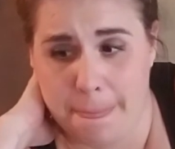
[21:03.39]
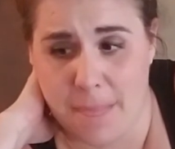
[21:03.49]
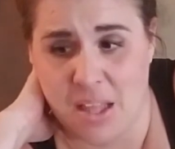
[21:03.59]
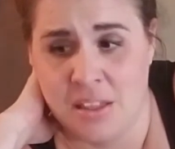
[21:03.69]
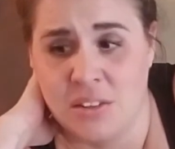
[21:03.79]

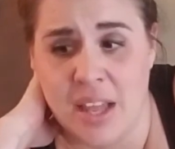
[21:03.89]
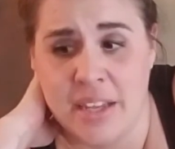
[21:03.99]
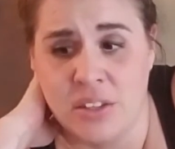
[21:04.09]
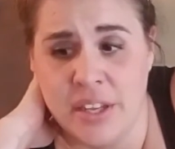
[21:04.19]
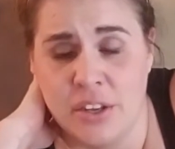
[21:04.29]
the
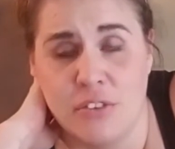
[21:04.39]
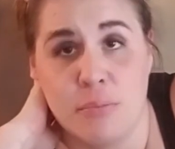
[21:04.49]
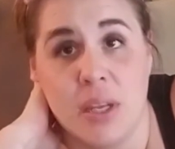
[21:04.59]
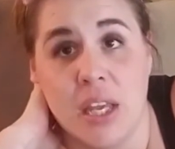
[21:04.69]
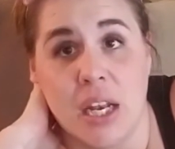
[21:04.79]
likelihood of
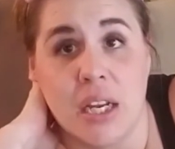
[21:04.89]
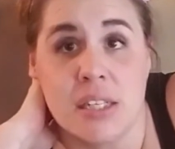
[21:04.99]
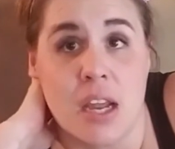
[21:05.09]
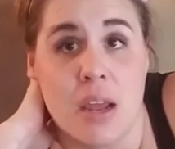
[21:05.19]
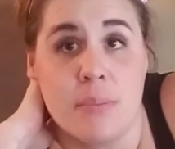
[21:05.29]
me getting
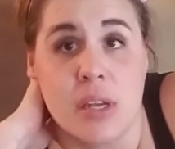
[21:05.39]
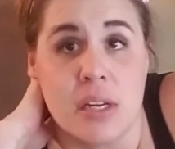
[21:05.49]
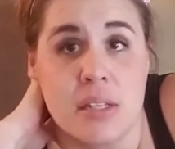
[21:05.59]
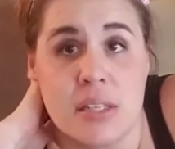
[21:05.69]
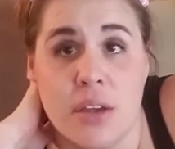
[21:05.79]

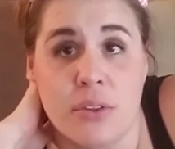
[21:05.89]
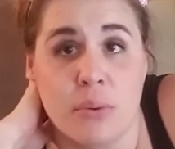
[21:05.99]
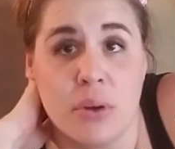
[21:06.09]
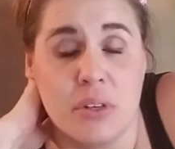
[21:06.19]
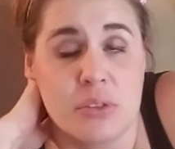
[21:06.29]
diabetes down the
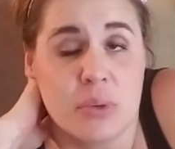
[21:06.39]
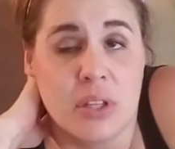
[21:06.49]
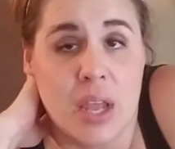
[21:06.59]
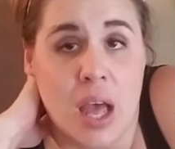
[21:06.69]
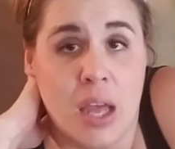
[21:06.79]
road is
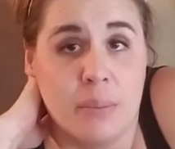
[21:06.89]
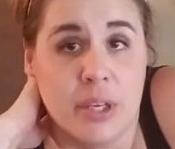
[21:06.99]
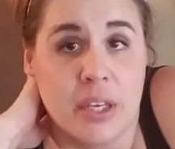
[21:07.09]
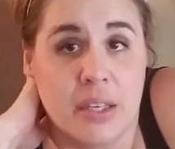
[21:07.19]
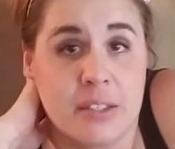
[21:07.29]
really high
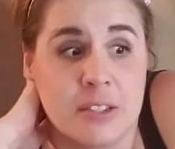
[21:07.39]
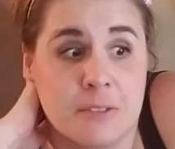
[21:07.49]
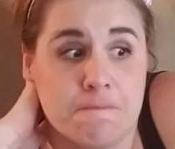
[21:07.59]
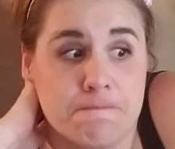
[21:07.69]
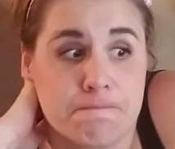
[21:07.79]
because
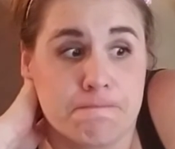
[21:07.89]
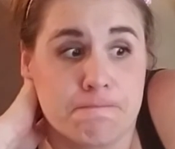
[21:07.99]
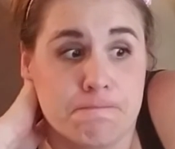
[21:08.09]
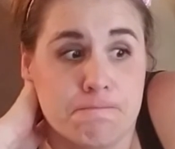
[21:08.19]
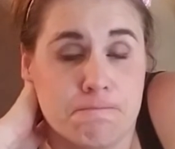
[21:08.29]

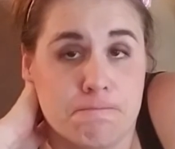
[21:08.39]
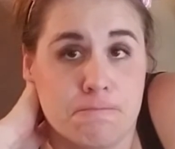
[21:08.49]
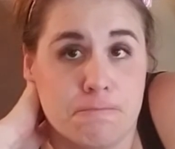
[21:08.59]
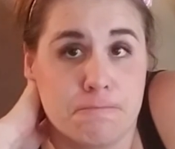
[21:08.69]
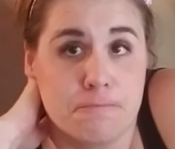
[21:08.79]

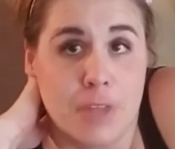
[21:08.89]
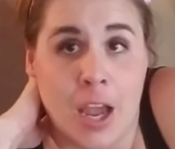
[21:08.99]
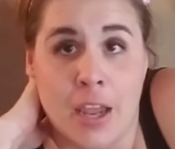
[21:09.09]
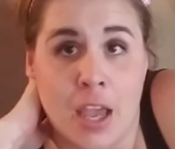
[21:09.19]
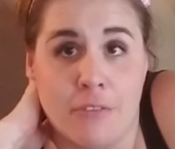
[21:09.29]

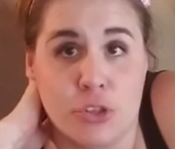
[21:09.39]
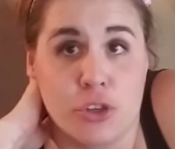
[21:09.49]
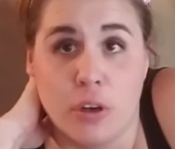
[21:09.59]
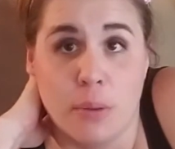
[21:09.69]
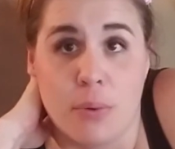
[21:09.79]
I have a
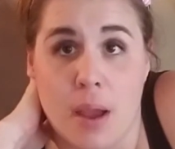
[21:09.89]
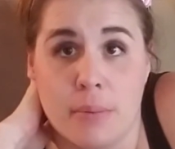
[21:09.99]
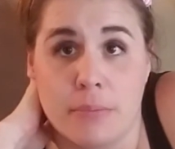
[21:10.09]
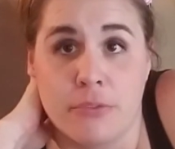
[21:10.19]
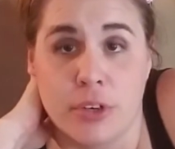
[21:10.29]
sugar
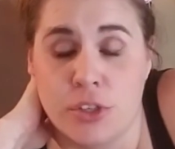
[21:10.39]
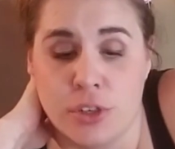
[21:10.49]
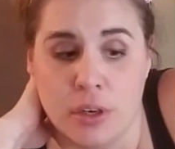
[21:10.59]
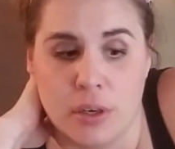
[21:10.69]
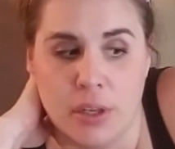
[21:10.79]
problem for
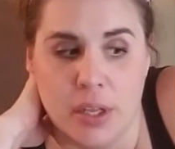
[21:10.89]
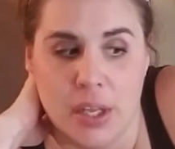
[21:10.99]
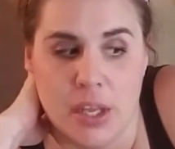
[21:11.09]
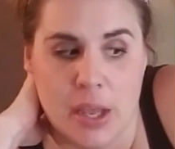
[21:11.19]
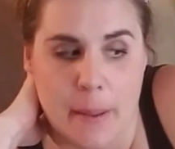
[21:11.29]
sure.
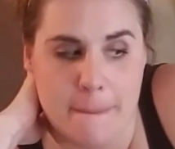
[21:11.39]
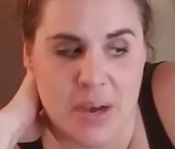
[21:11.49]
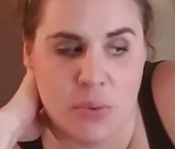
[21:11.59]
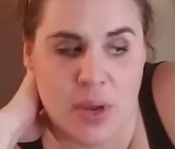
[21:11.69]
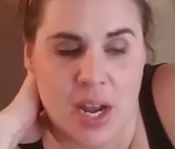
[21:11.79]

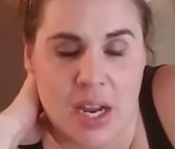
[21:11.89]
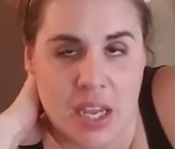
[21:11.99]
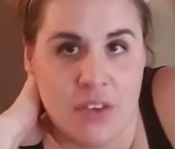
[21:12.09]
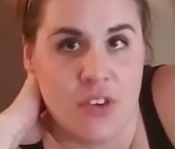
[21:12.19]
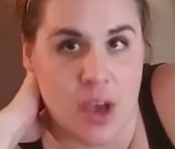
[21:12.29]
But when I
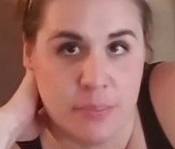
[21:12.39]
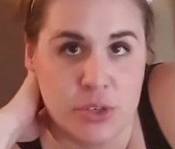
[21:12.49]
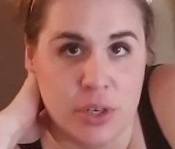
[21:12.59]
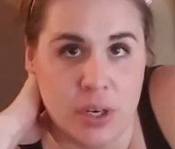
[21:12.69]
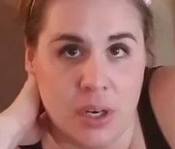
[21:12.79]
give up
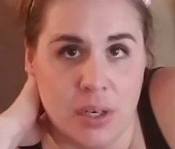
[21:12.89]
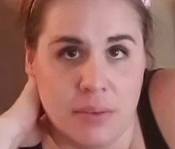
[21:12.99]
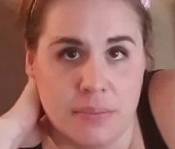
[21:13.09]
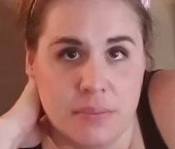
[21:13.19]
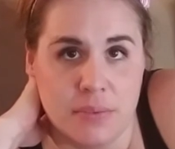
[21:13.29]
sugar,
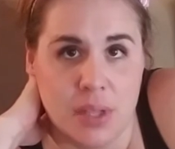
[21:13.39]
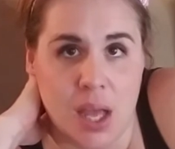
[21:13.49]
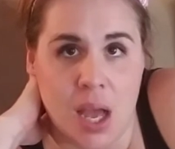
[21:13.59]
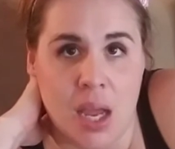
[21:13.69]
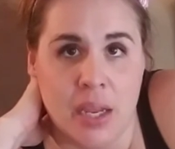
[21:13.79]

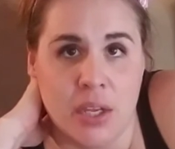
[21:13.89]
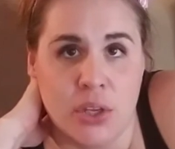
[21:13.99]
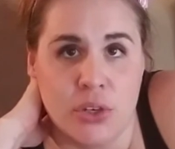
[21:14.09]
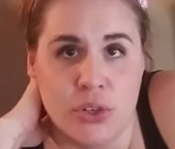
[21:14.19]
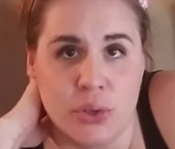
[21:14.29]
I
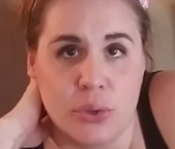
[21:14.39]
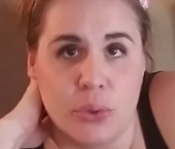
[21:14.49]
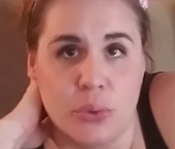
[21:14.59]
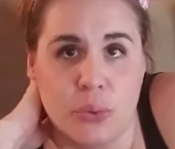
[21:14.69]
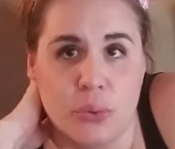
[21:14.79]

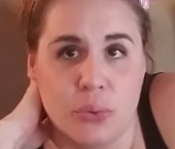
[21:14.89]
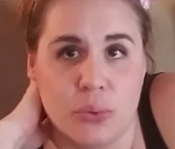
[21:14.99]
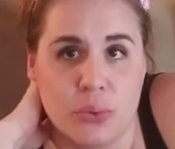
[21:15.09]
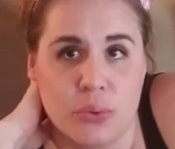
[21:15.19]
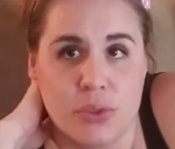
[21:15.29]
do
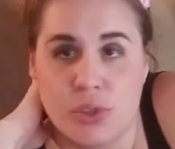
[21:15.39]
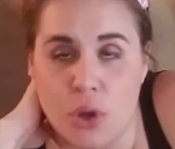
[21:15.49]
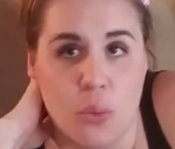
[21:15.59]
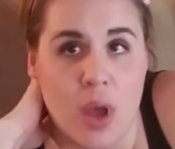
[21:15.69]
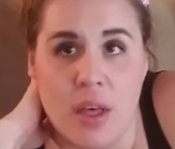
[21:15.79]
so
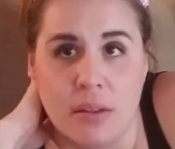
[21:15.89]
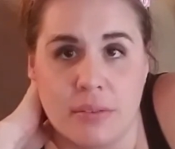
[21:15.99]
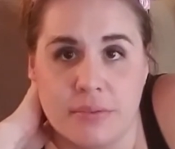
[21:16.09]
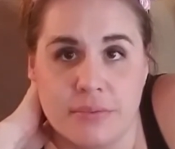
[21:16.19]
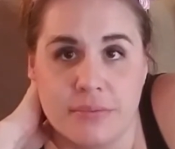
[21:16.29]
well.
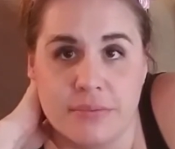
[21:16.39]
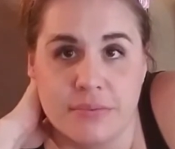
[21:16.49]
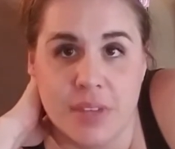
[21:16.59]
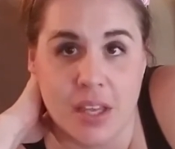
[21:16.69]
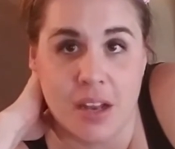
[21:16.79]

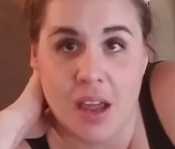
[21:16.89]
And